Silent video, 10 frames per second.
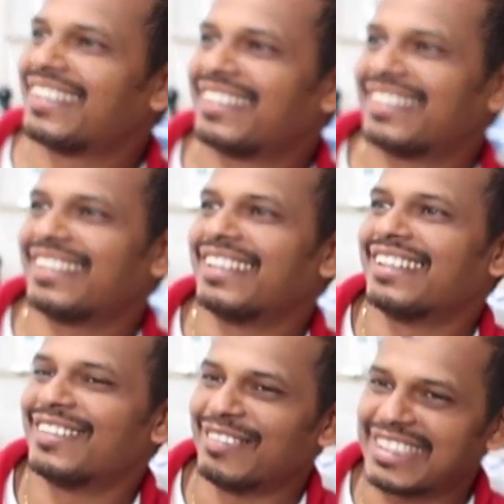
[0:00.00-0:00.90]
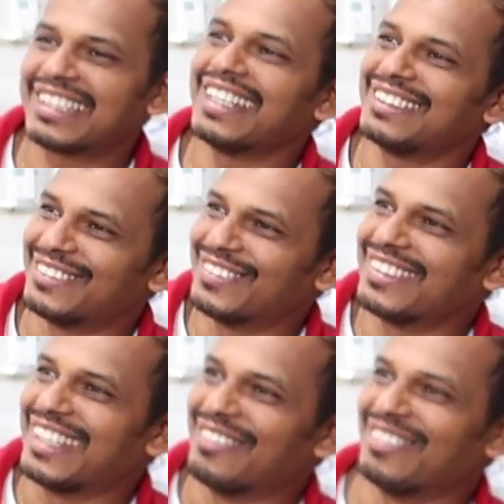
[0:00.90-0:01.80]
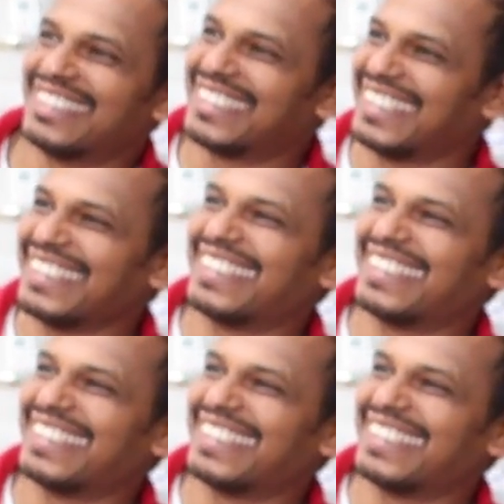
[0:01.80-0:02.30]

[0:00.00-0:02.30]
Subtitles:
Yeah. What kind you want, I mean?